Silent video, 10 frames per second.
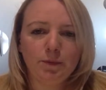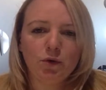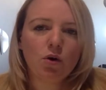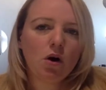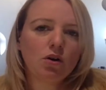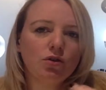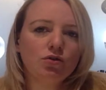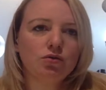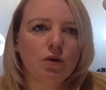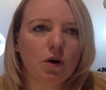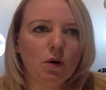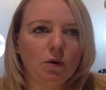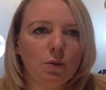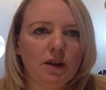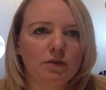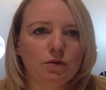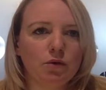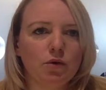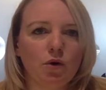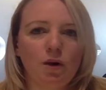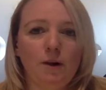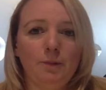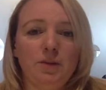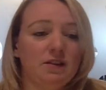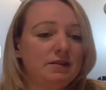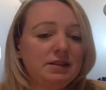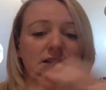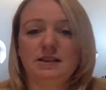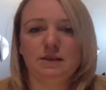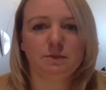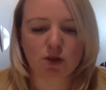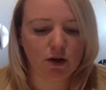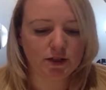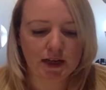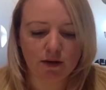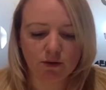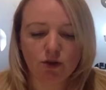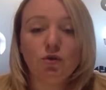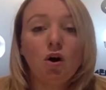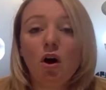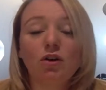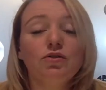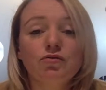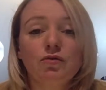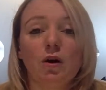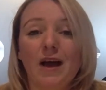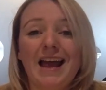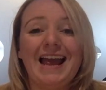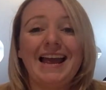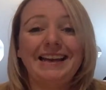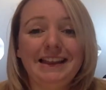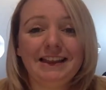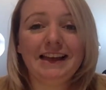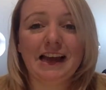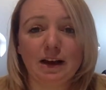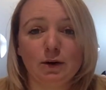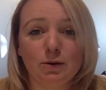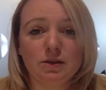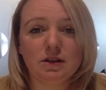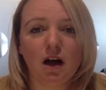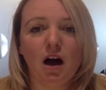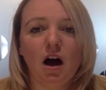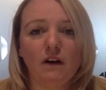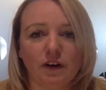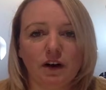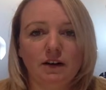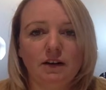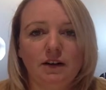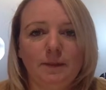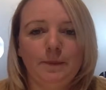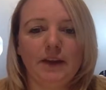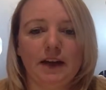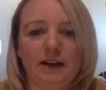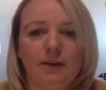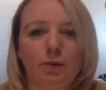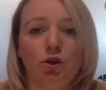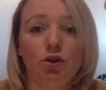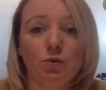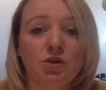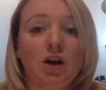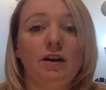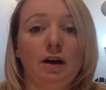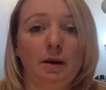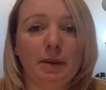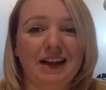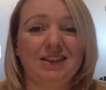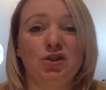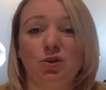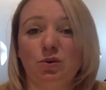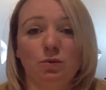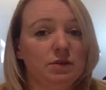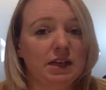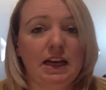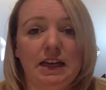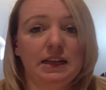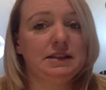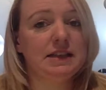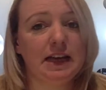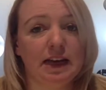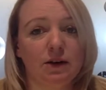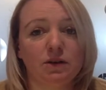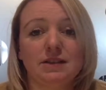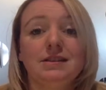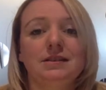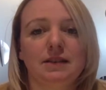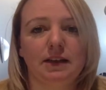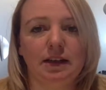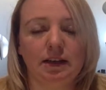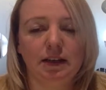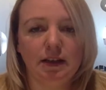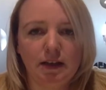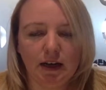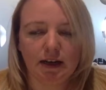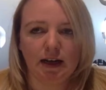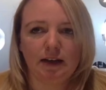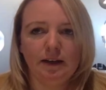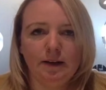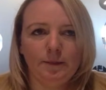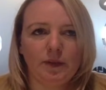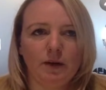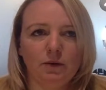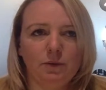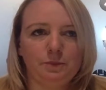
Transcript: You can't control whether or not your systems go down. You can't control anything else other than what you turn up and do day in, day out consistently. Okay? Now,